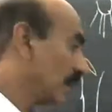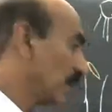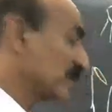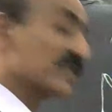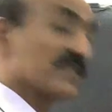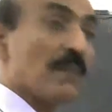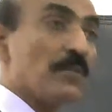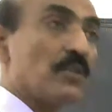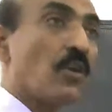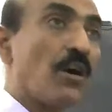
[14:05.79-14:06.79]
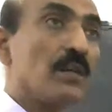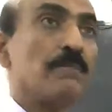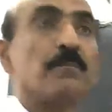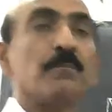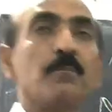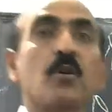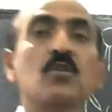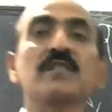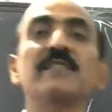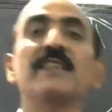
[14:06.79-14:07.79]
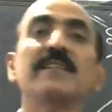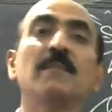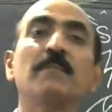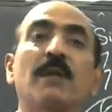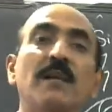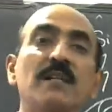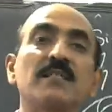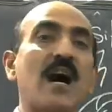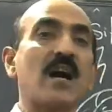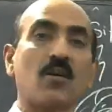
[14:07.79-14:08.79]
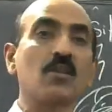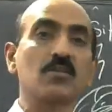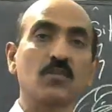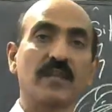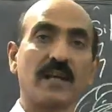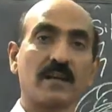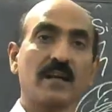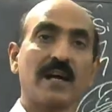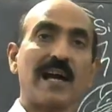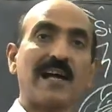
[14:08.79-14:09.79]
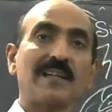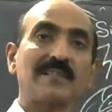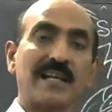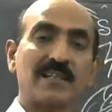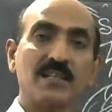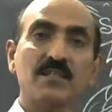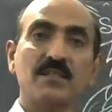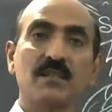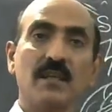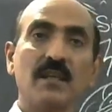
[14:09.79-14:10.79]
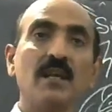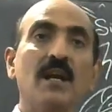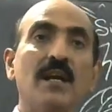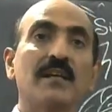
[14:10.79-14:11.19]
Some non-photosynthetic pigments are also there, and that is the